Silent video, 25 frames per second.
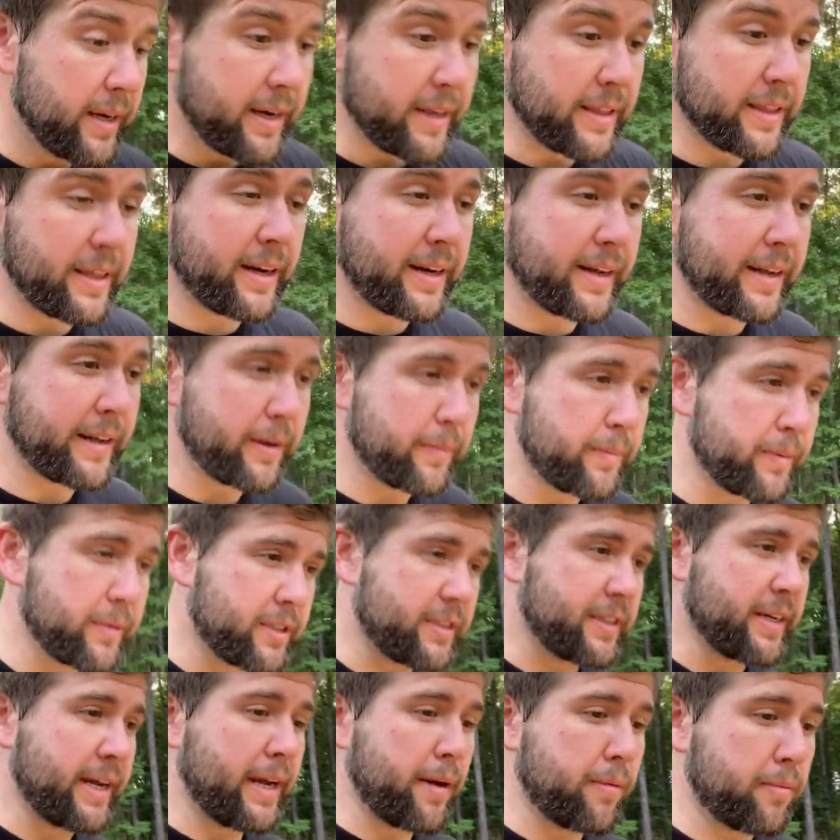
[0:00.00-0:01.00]
and that'll help
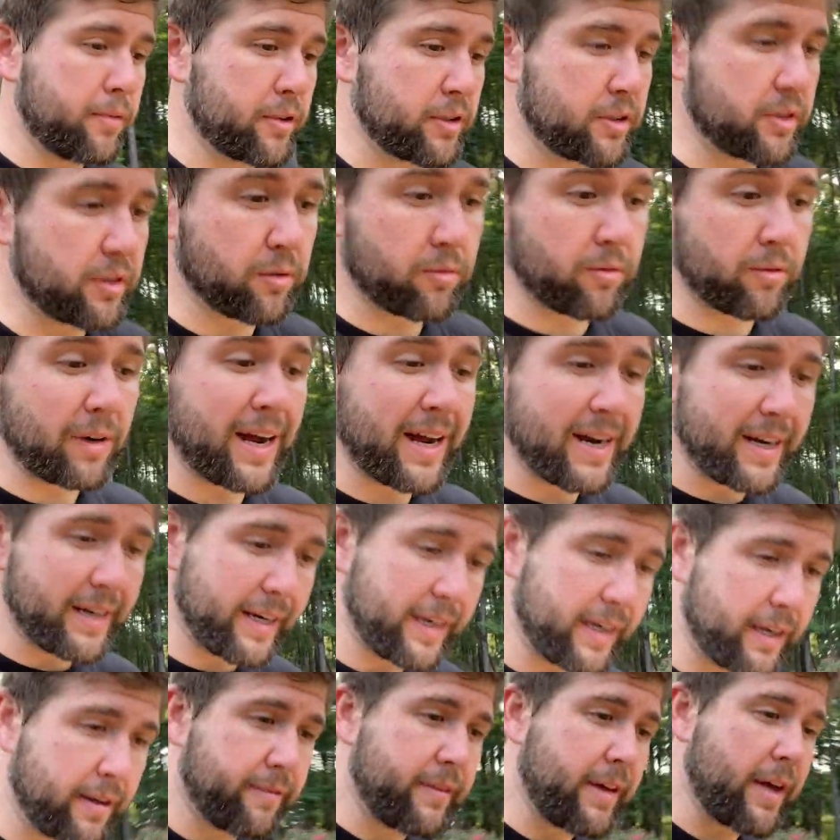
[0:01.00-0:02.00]
establish the
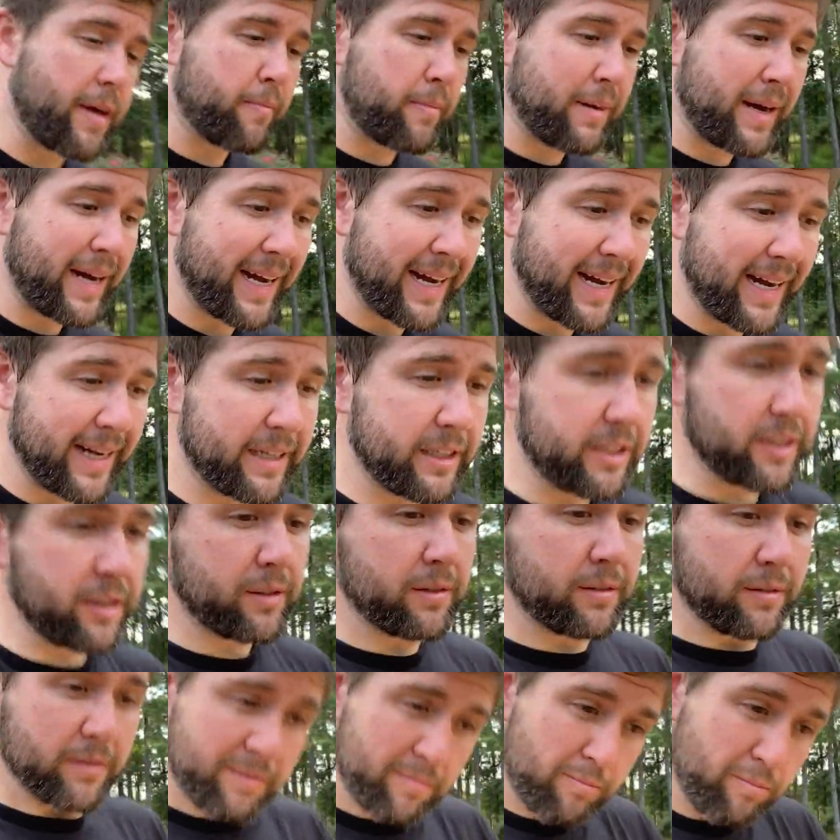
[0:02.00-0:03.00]
rottening of that pine
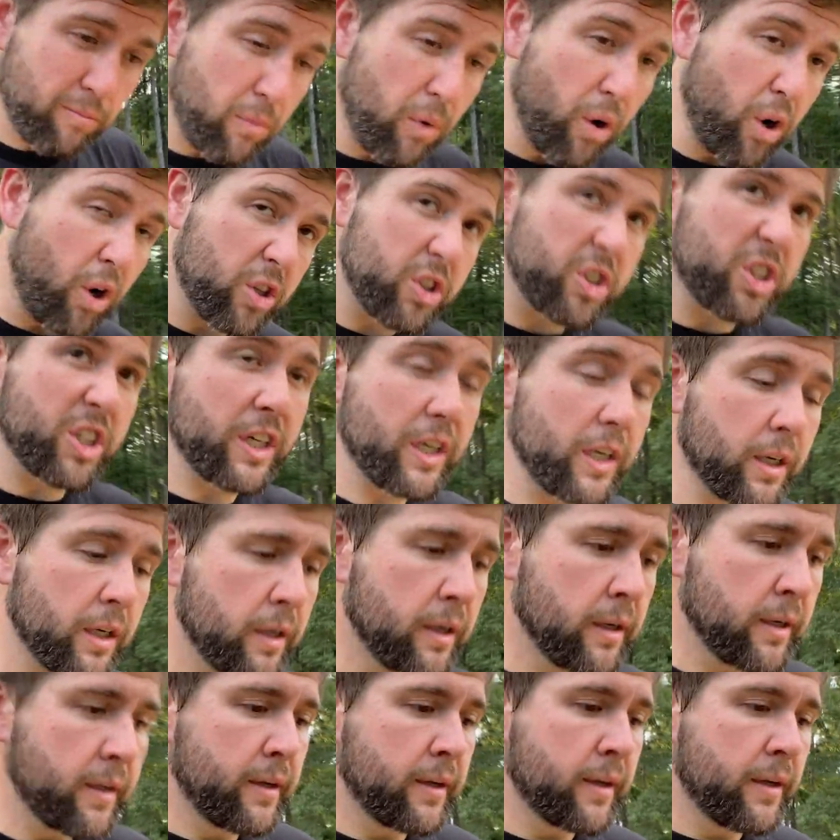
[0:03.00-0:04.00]
mulching
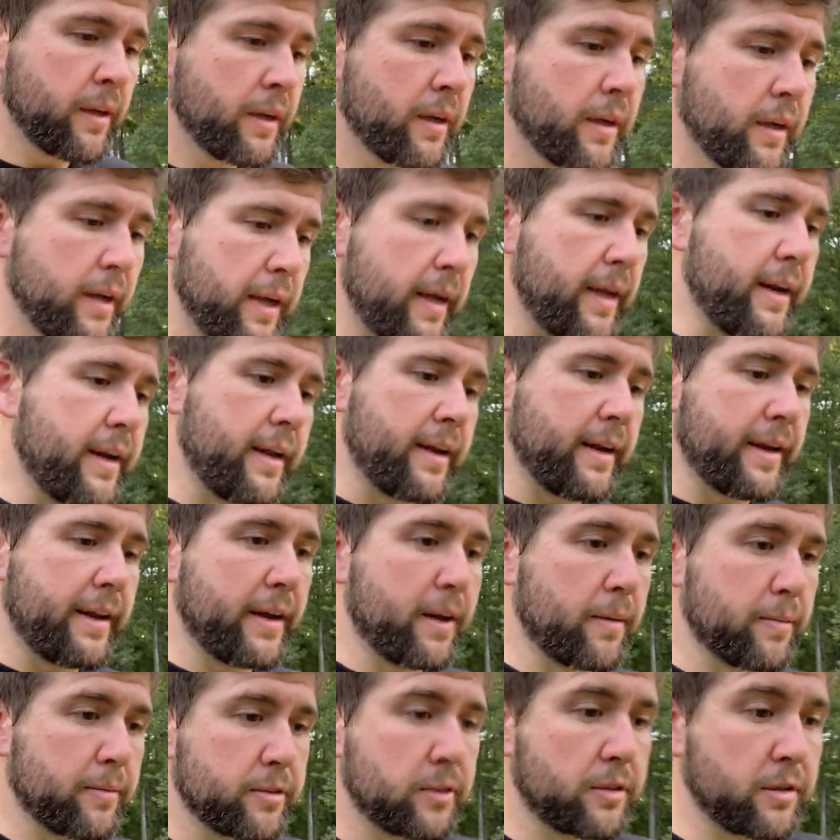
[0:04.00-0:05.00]
and it
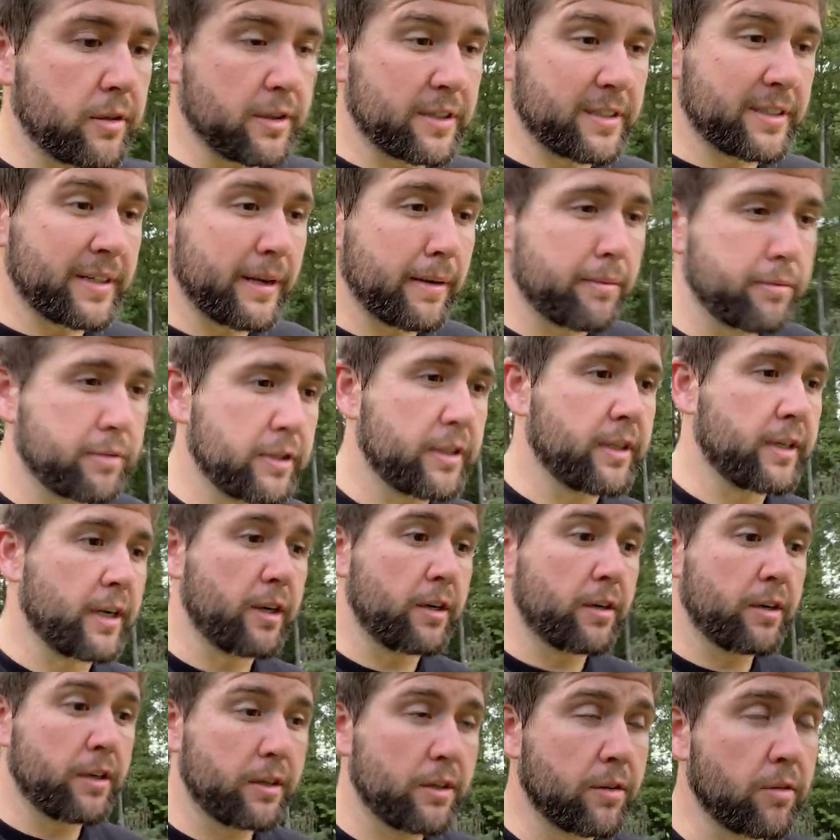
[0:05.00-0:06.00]
helps start establishing a
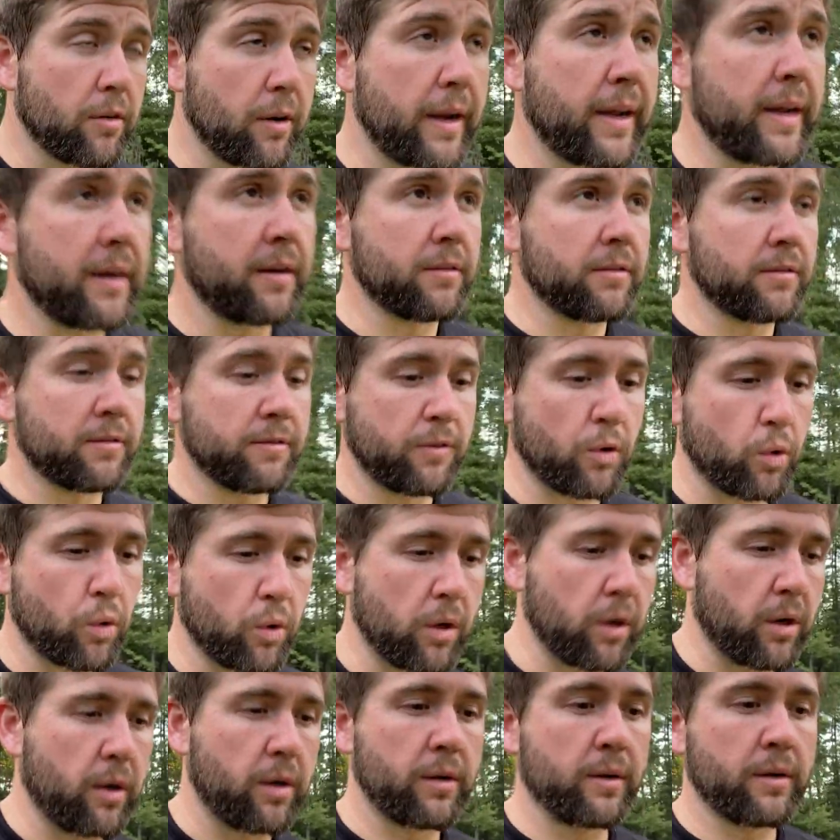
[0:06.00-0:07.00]
good ground
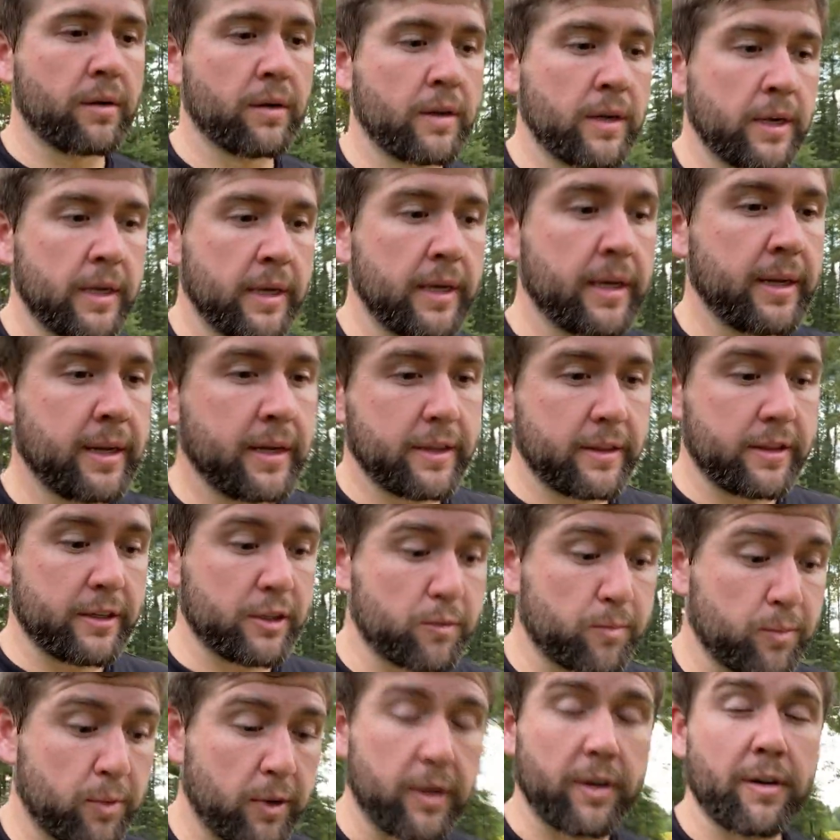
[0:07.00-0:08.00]
for the
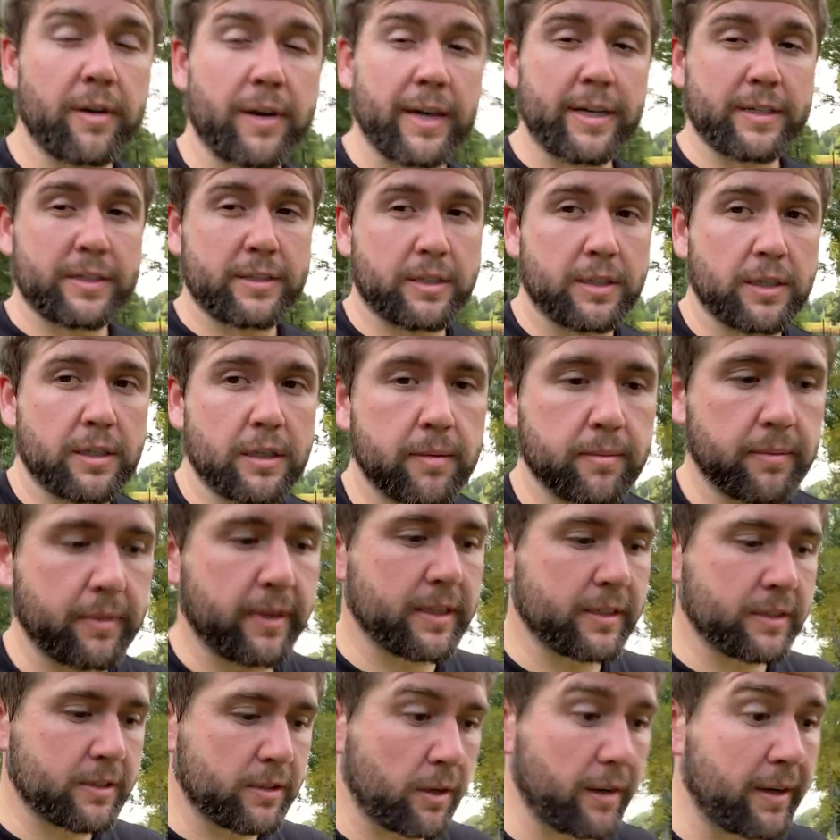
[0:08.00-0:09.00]
spring grass to come
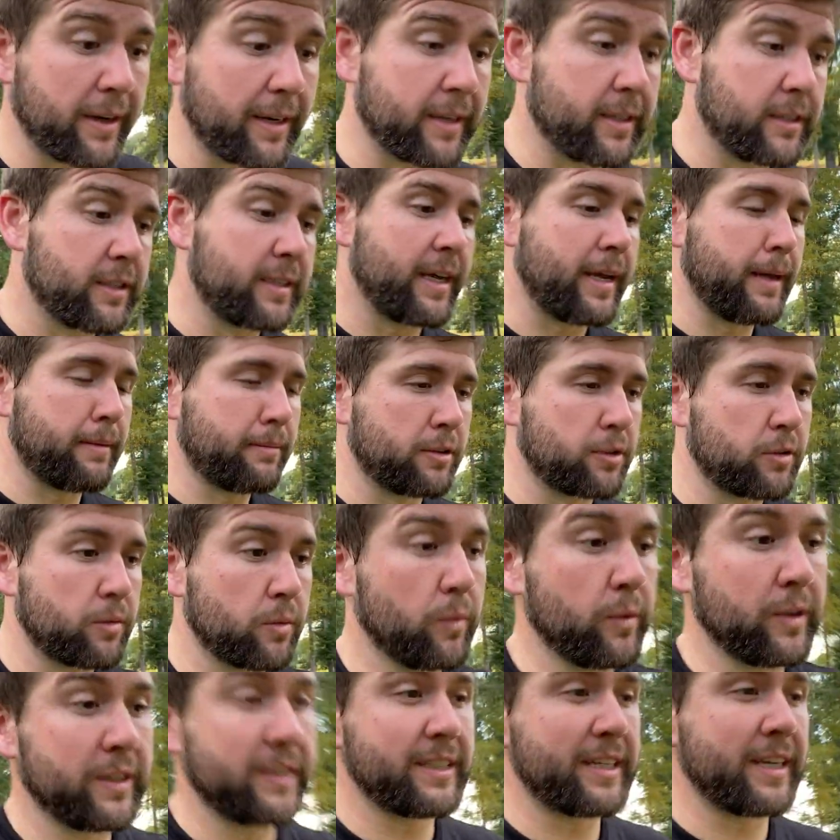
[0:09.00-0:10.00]
get start getting established
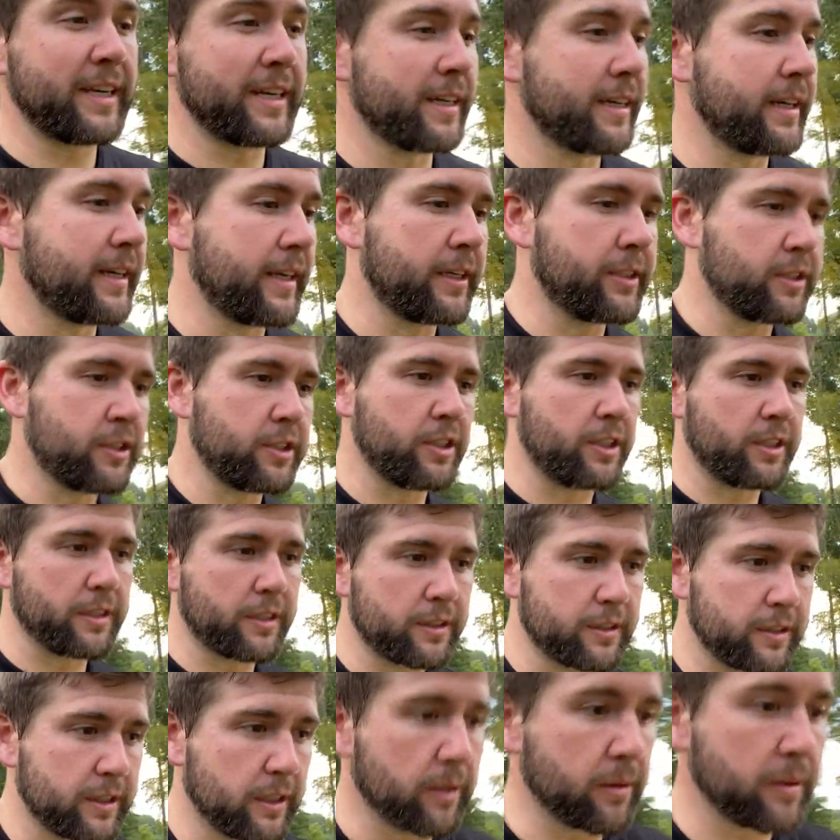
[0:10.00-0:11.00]
when we seed it next
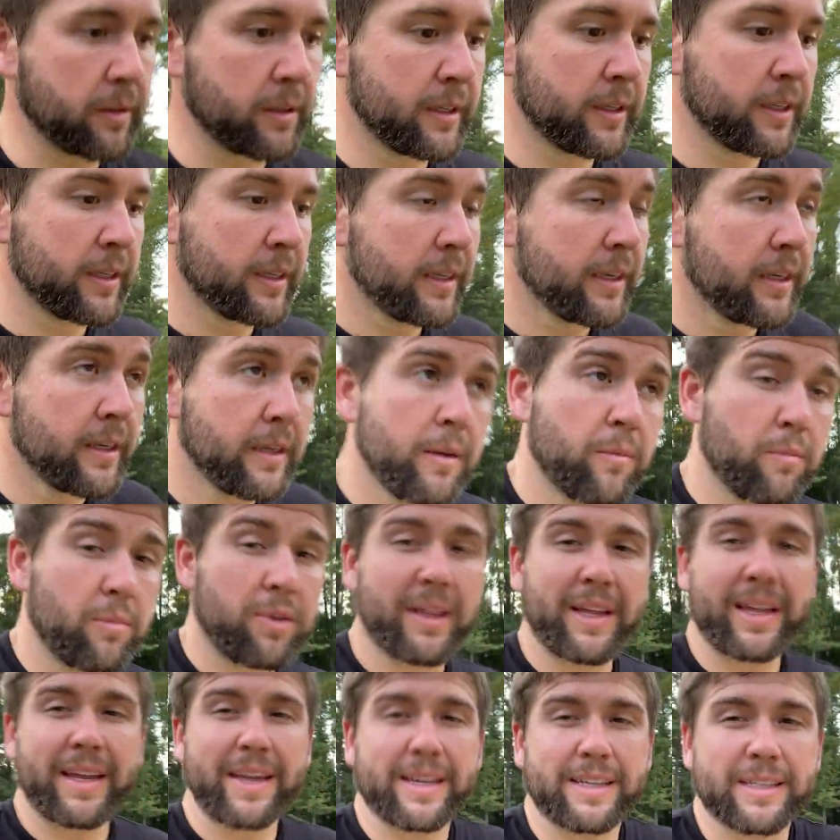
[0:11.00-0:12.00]
year. So
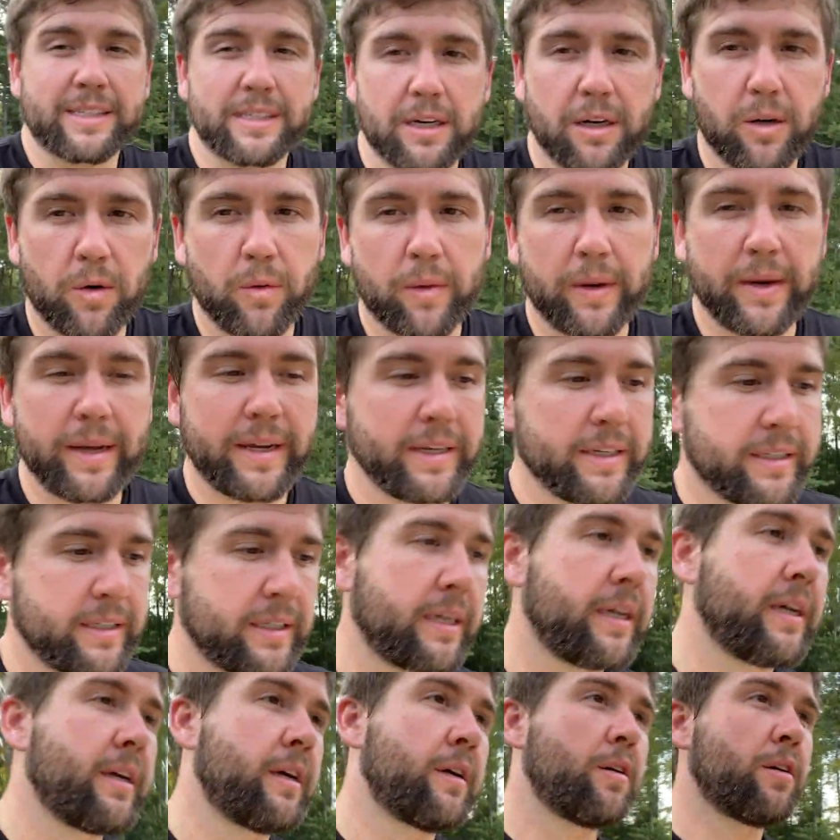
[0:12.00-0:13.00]
plants,
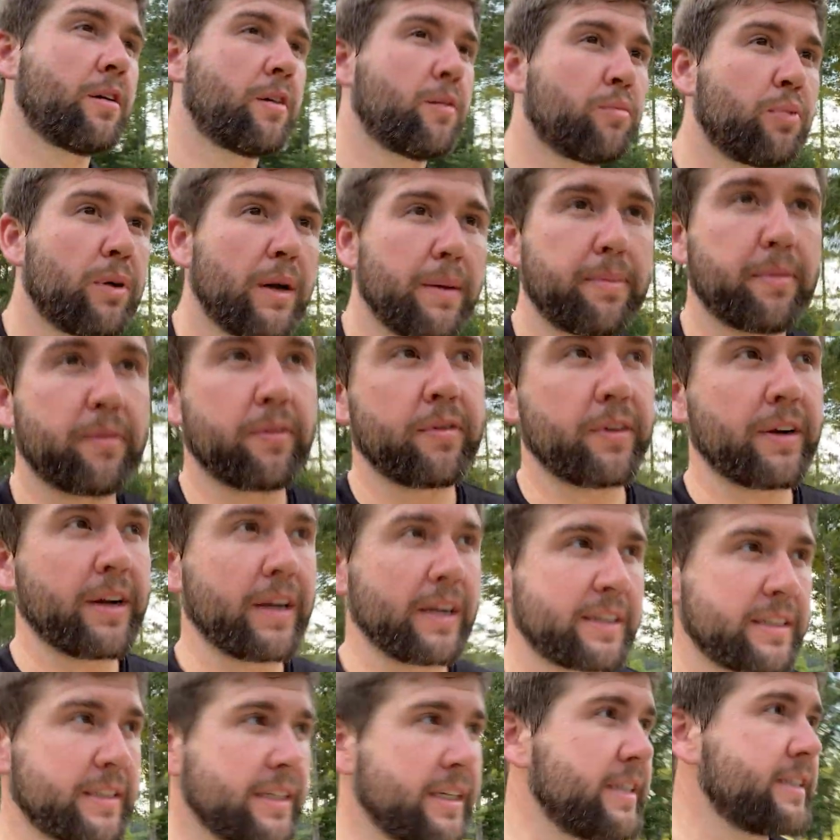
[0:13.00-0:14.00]
always prepping for
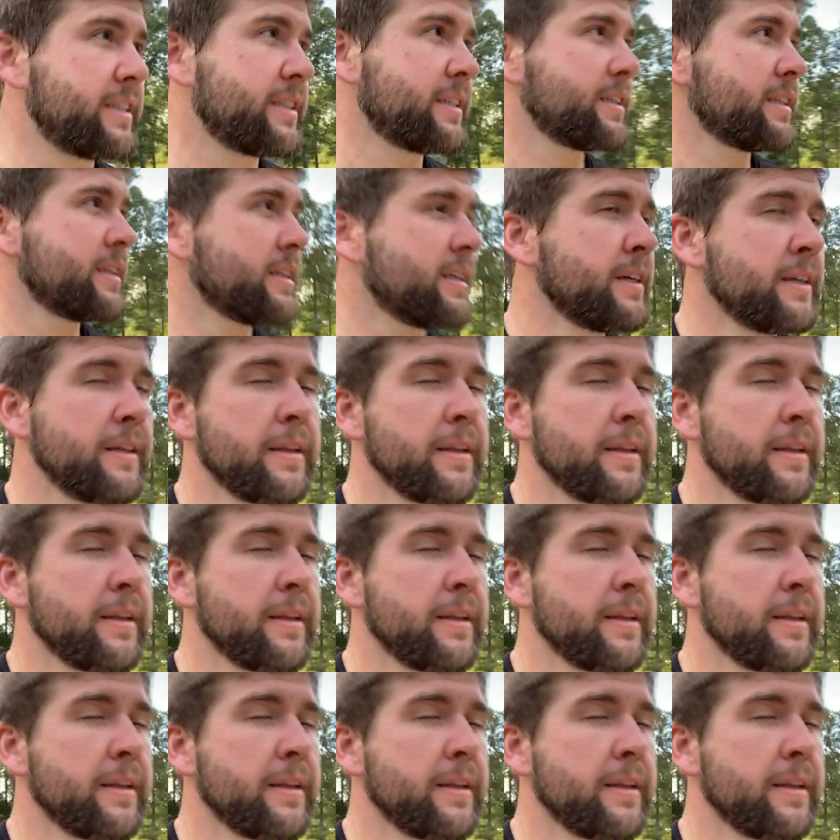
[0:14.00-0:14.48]
next season,